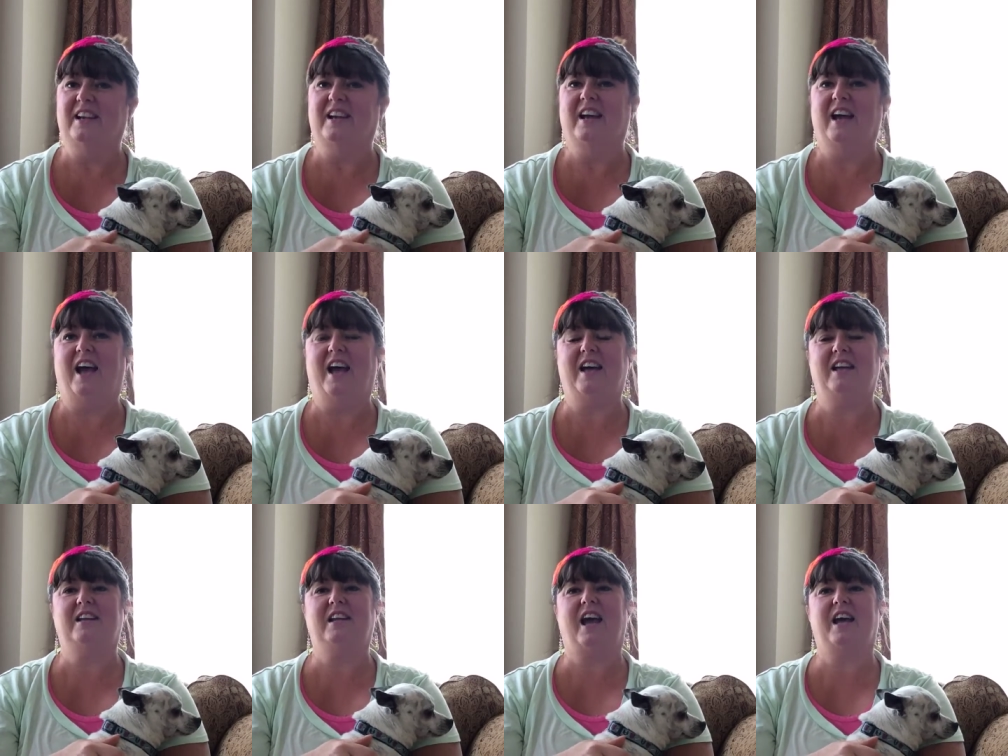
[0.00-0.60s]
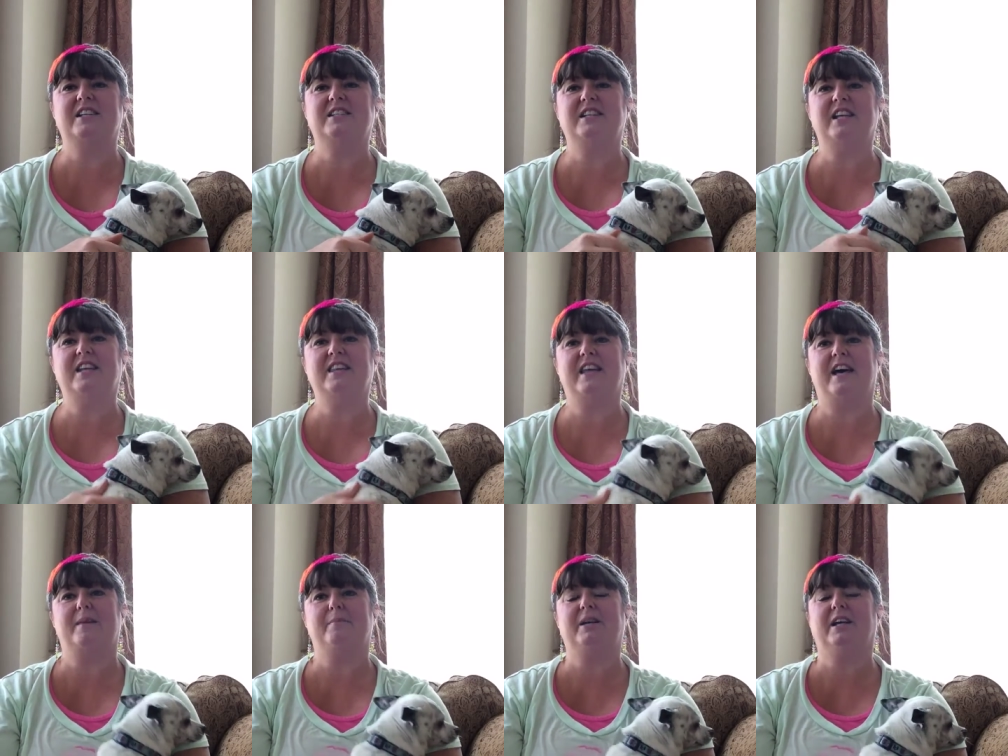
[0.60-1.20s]
And I did
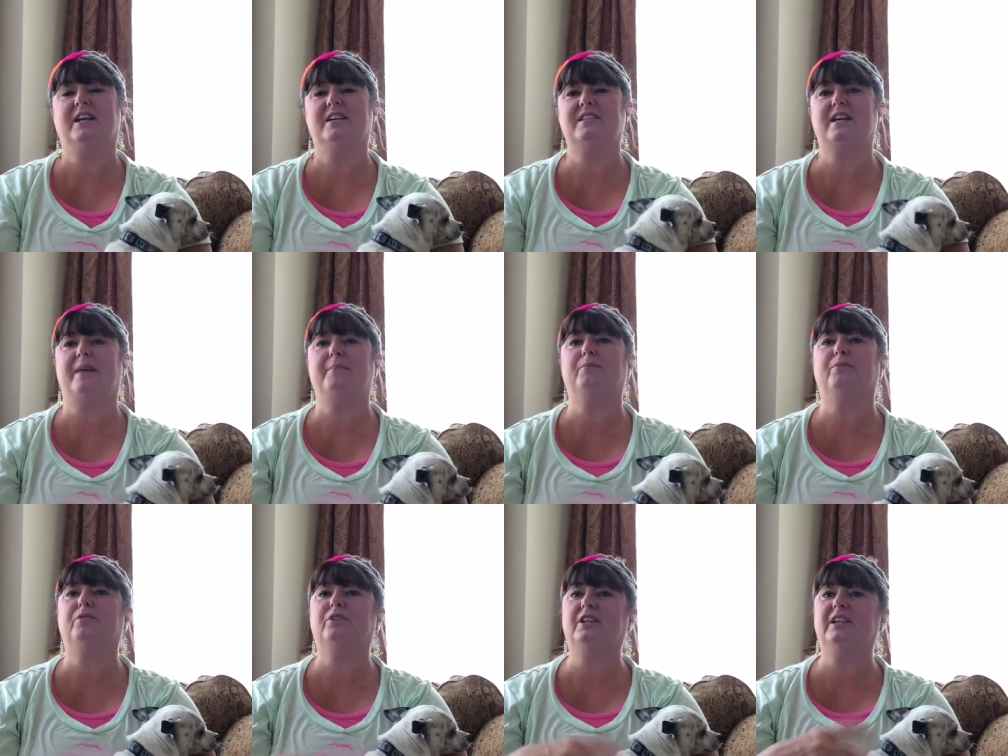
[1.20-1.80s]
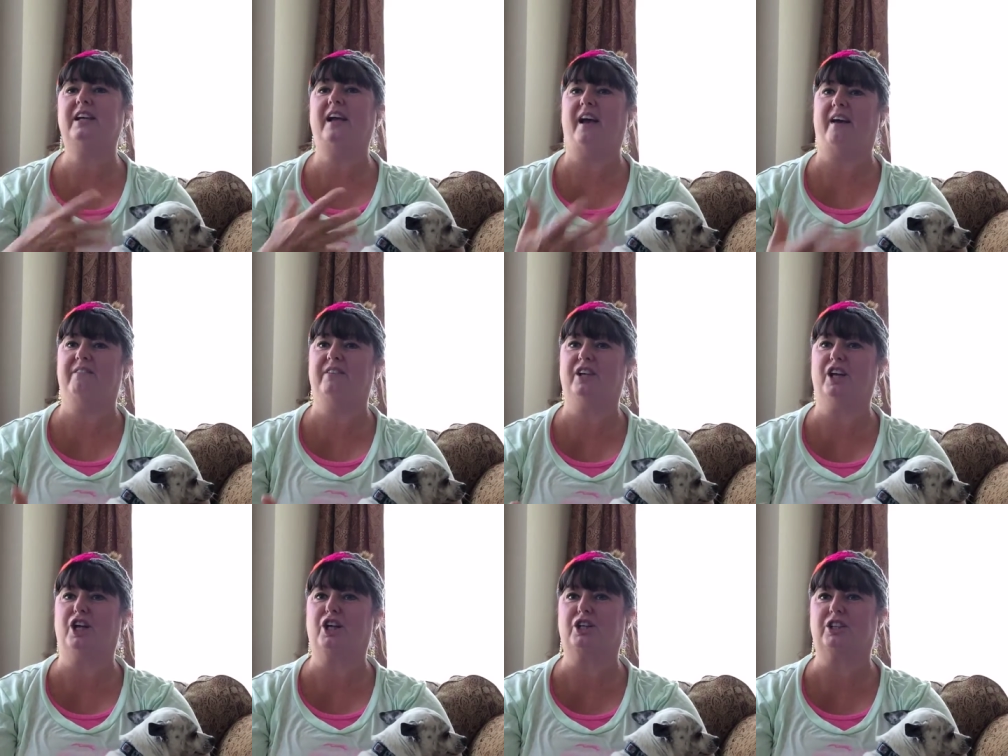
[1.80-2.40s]
that because I'm really
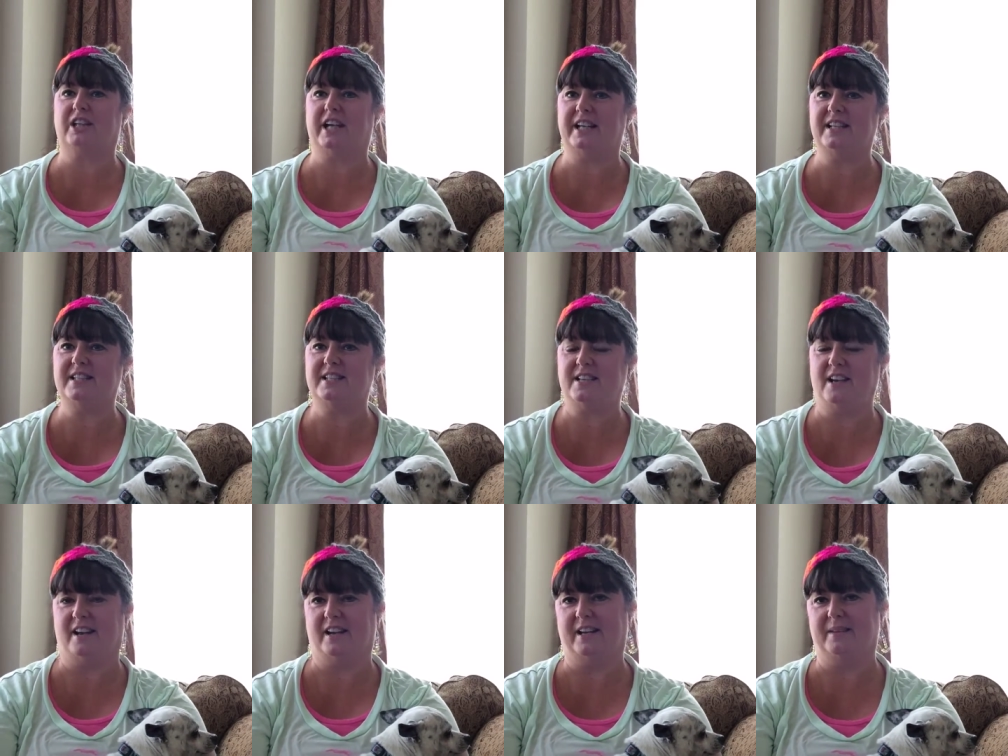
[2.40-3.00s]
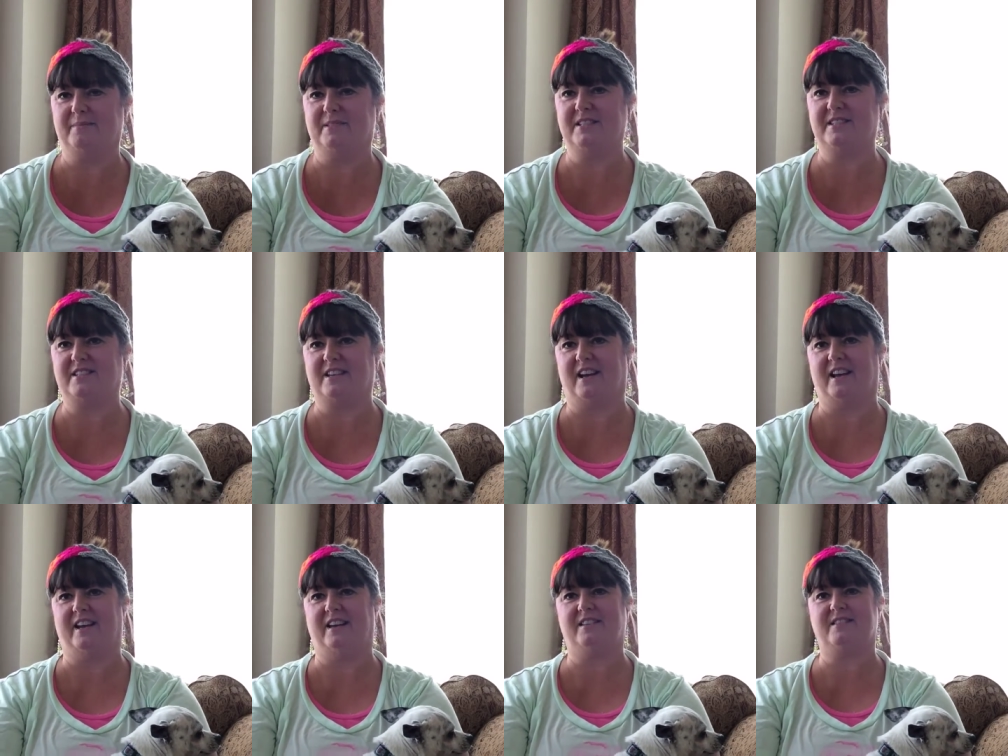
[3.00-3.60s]
having a great time
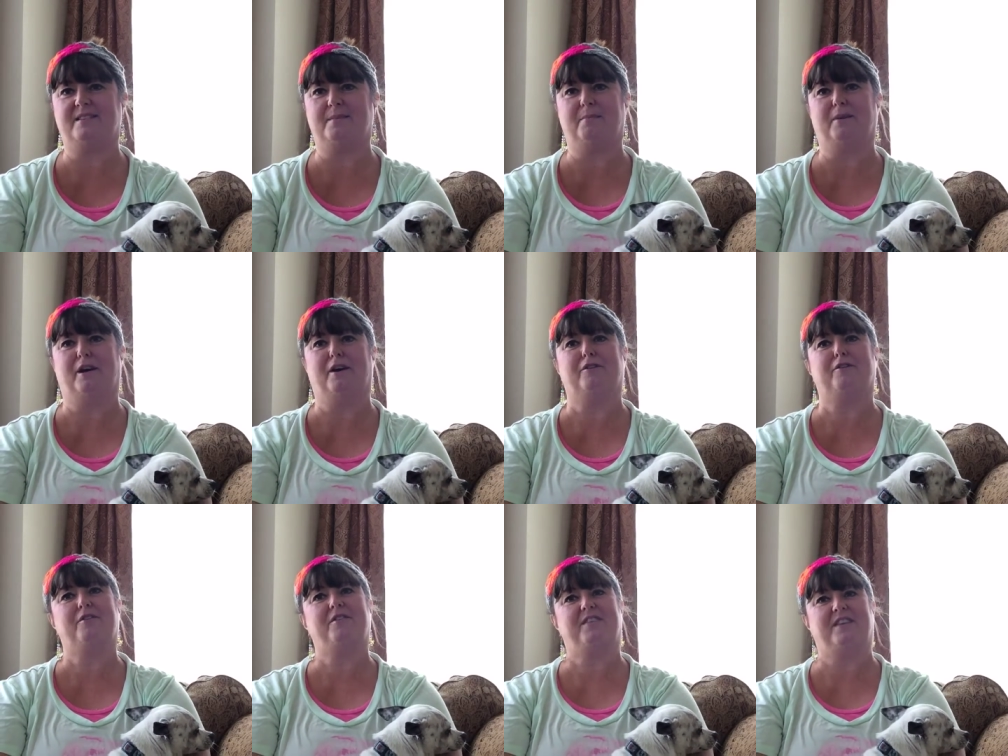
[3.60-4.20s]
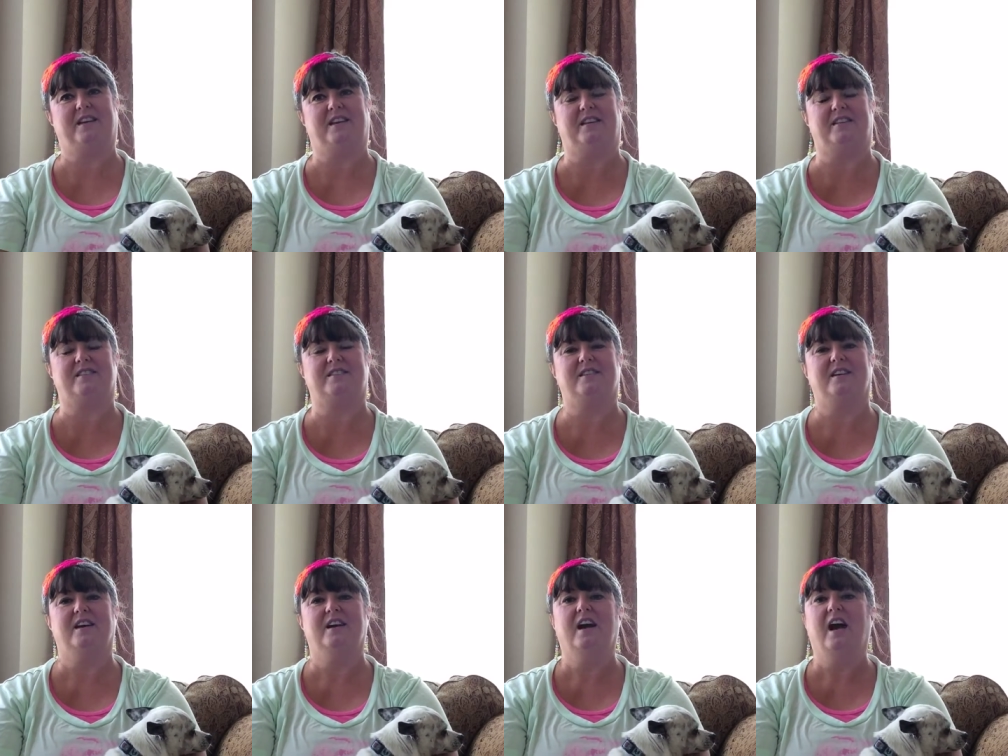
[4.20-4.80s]
designing some other things.